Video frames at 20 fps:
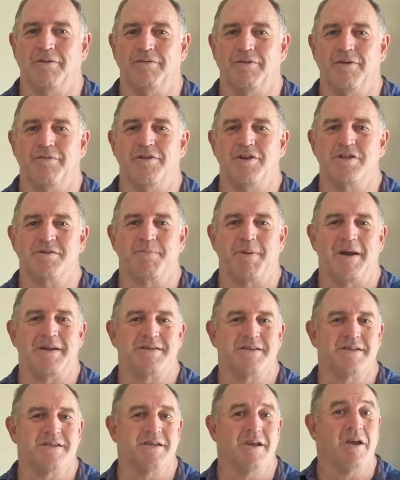of living
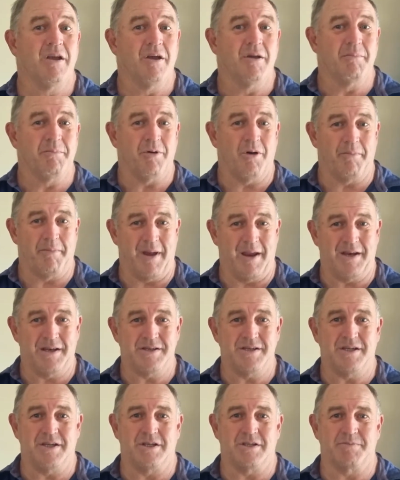spaces by
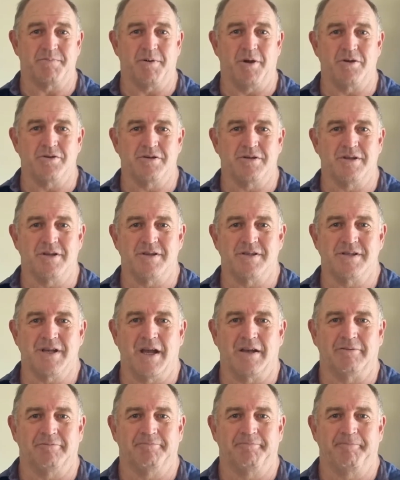managing exposure to the
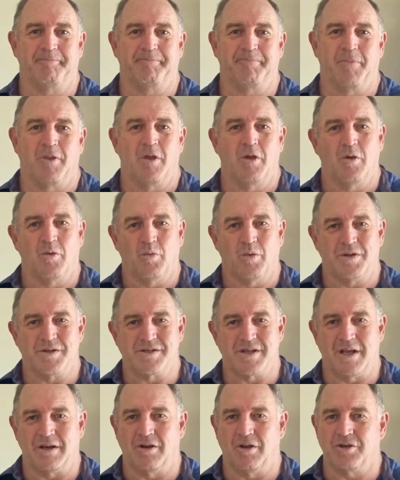sun. When
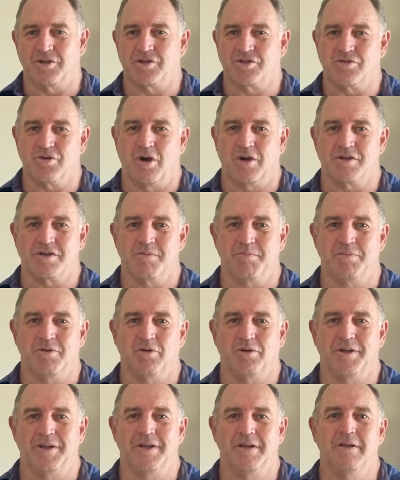sunlight strikes a
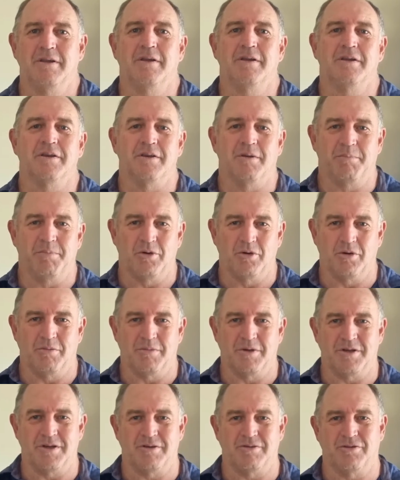building, the building
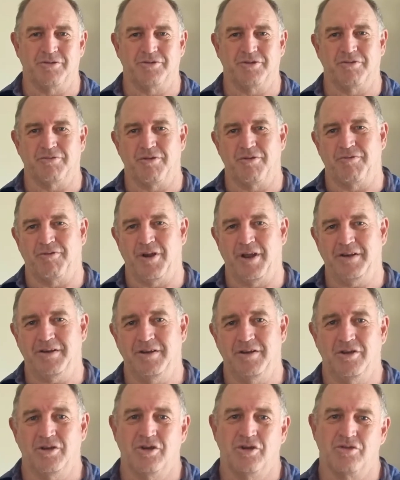materials can
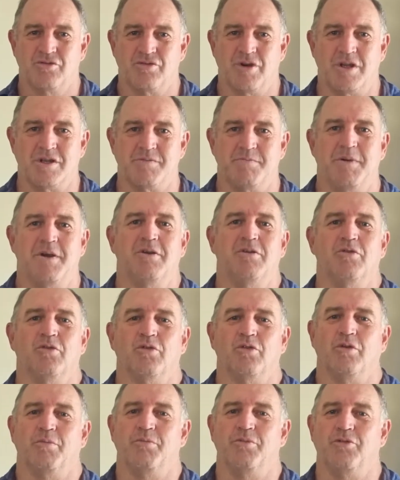reflect, transmit
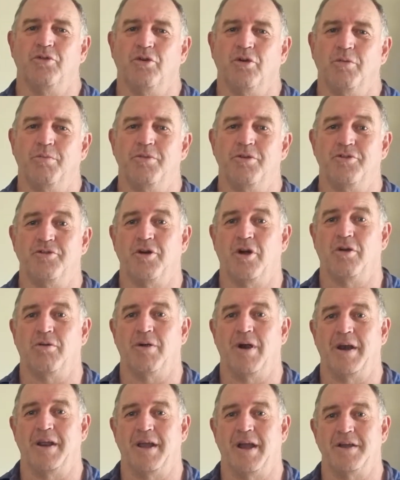or absorb the
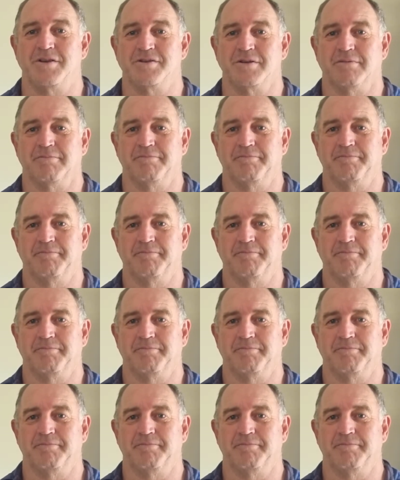solar radiation.